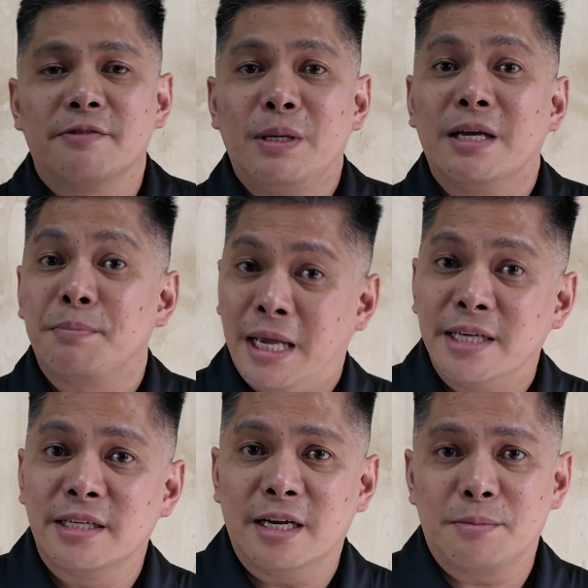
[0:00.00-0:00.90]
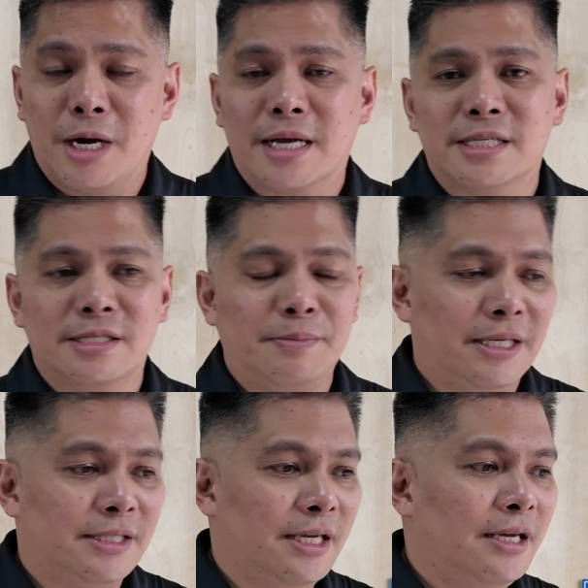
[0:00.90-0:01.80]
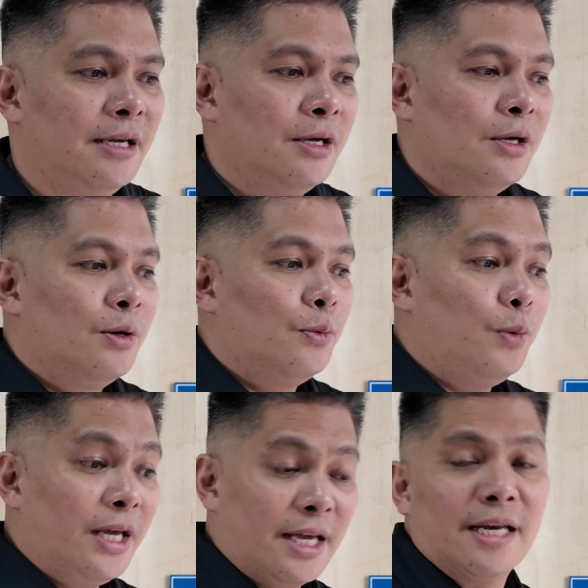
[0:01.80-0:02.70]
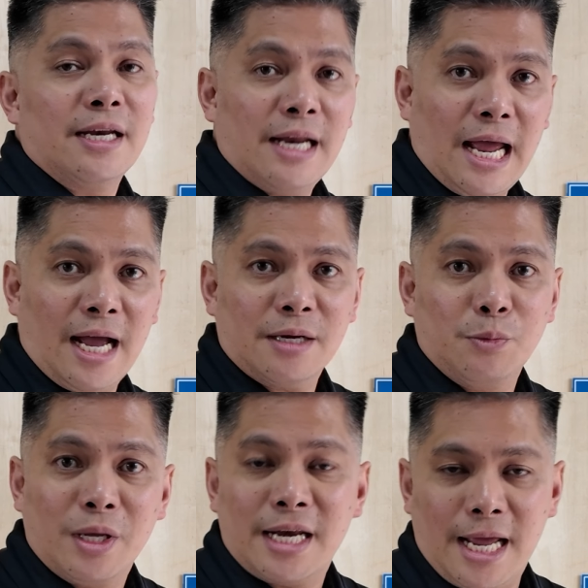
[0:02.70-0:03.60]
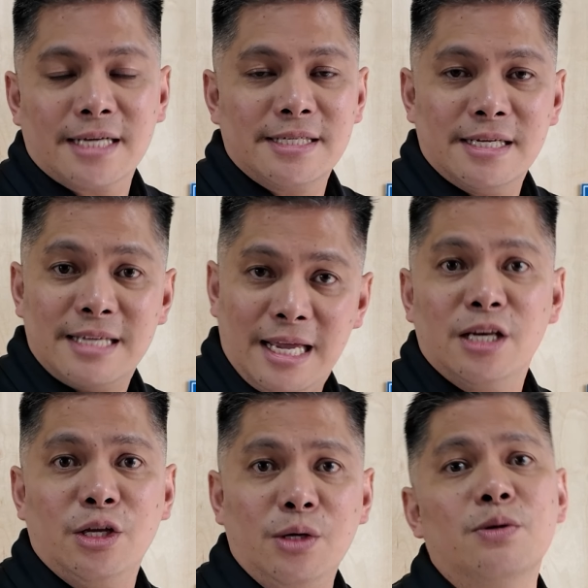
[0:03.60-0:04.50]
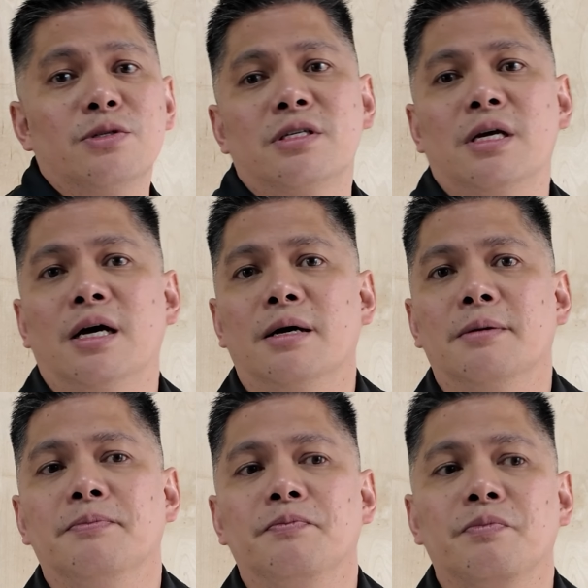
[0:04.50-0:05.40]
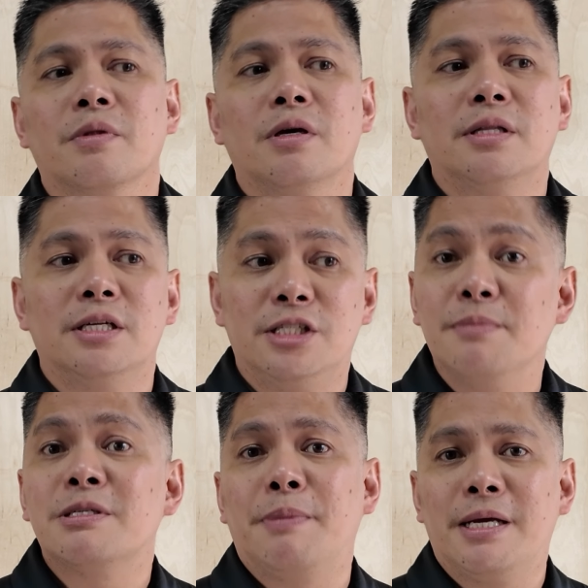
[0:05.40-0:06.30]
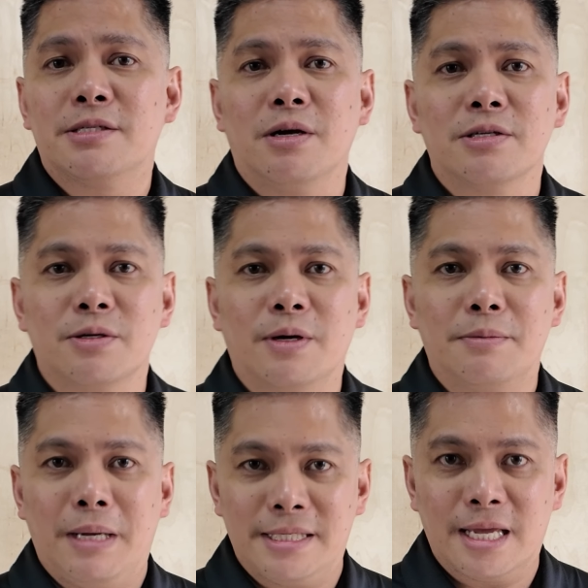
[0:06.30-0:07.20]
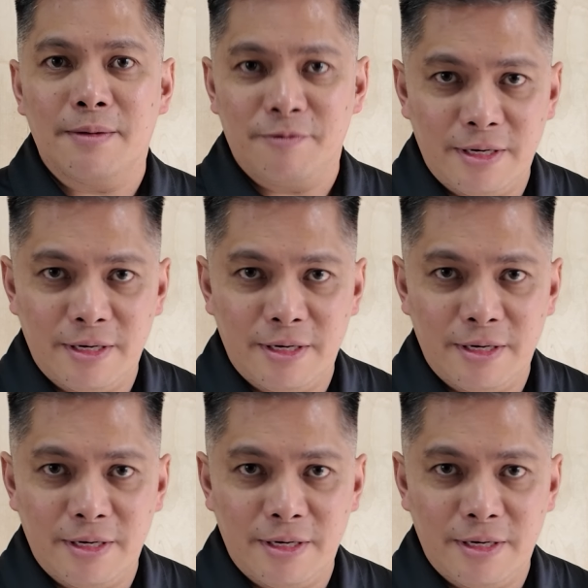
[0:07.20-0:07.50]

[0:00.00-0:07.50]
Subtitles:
of being a patient at Praxis PT, we can access and use the gym space also at Basecamp